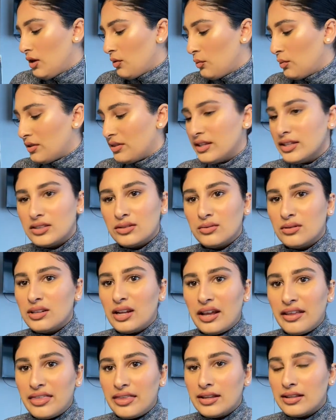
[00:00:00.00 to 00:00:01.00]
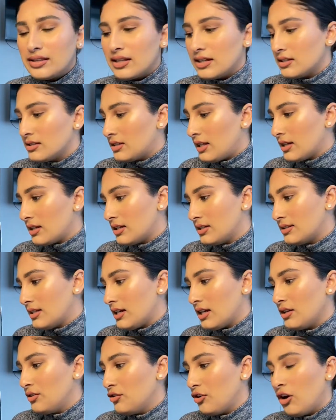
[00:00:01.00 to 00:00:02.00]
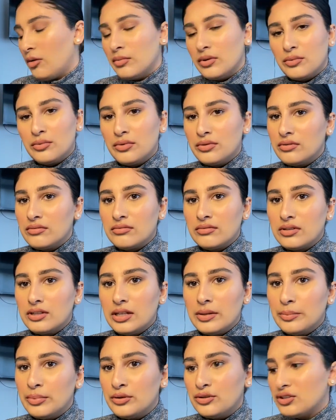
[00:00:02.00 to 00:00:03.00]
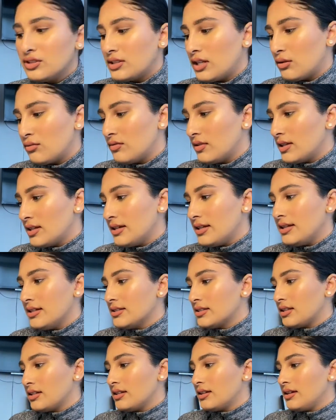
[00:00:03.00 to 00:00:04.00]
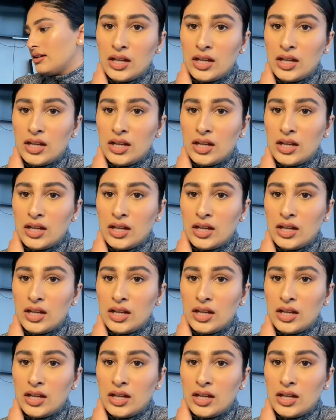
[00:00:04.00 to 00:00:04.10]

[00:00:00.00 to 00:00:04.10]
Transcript: with this one I think that it's like a normal one, it pushes down really easily.